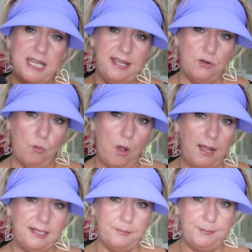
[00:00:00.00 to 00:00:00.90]
taking a
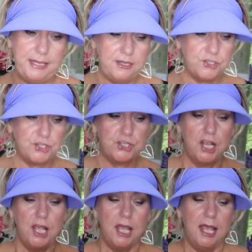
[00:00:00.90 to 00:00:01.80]
walk at the beach,
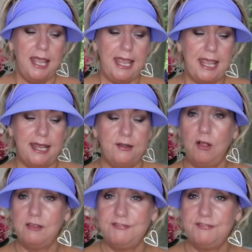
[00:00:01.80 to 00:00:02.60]
and all